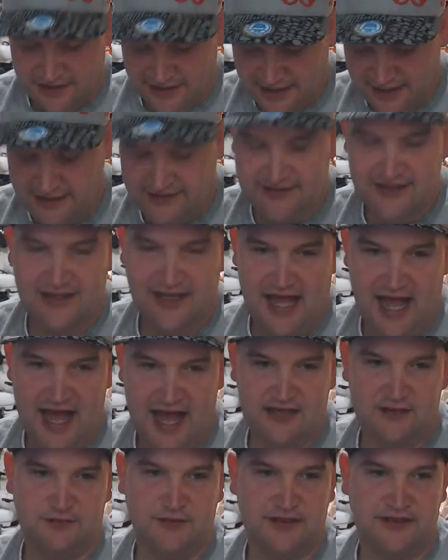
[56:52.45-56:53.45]
hit the
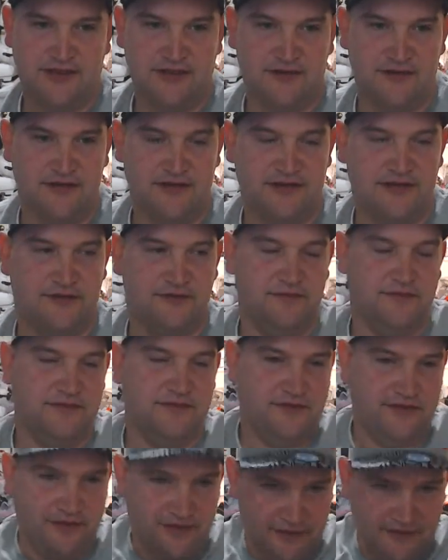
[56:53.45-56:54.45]
latch with the
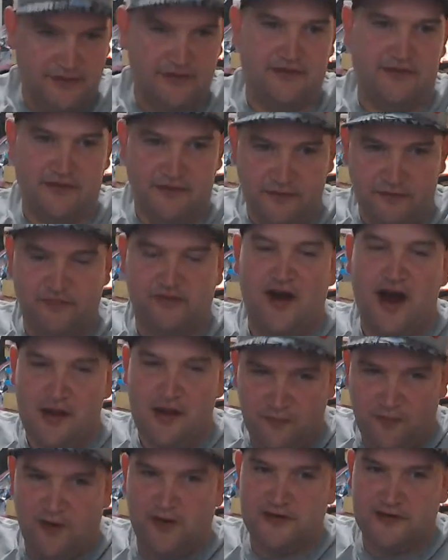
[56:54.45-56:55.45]

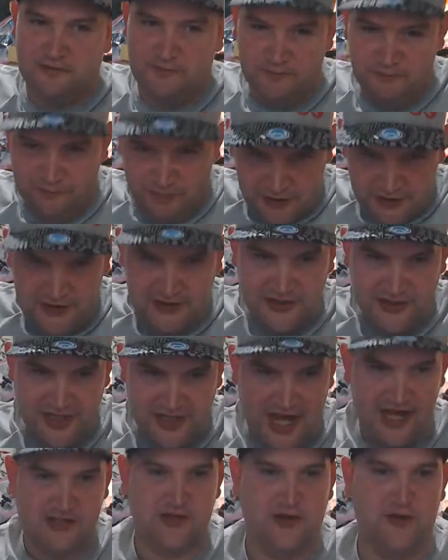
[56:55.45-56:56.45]
prop wash, pushed the
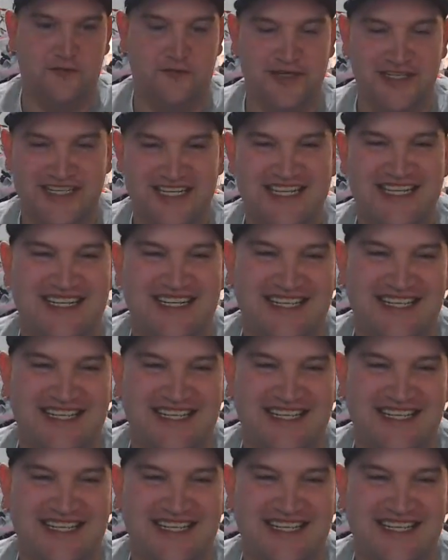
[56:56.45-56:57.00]
latch open.